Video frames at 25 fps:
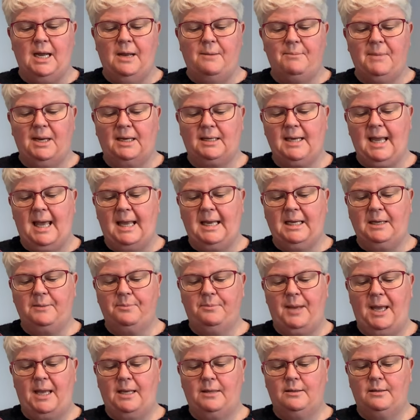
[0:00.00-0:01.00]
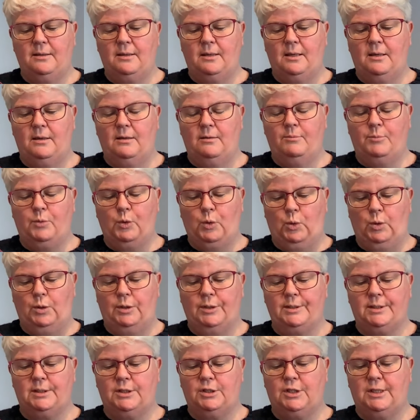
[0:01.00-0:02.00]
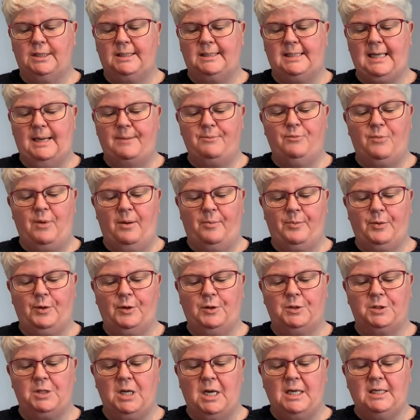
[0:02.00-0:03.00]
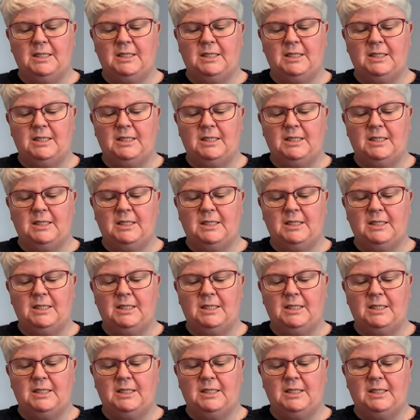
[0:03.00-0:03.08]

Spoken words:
magnetic pin bowls to seam rippers,